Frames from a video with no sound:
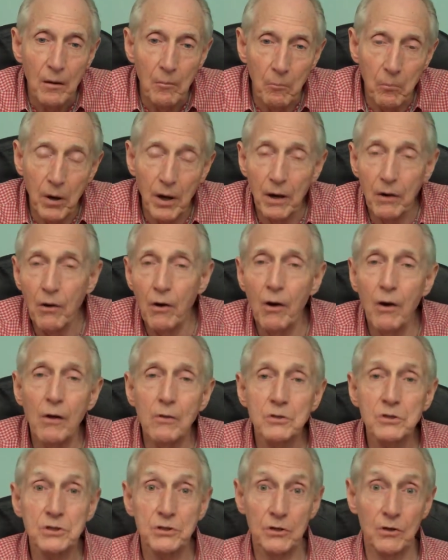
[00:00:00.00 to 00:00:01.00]
but
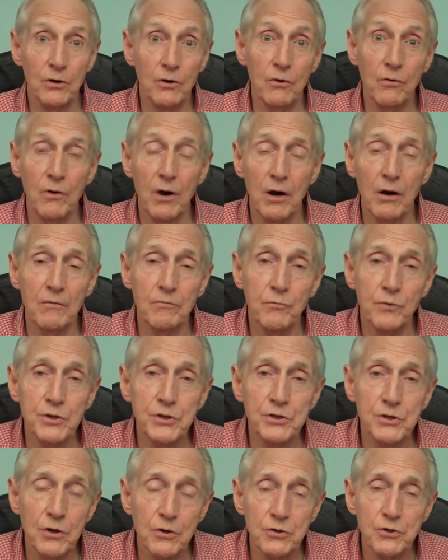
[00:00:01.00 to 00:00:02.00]
also of
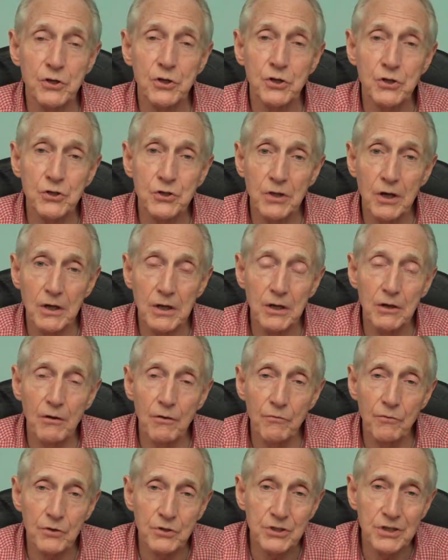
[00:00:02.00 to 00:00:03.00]
research and study
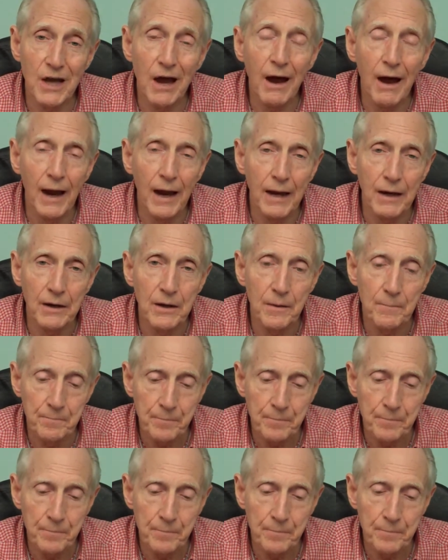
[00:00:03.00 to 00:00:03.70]
on the side.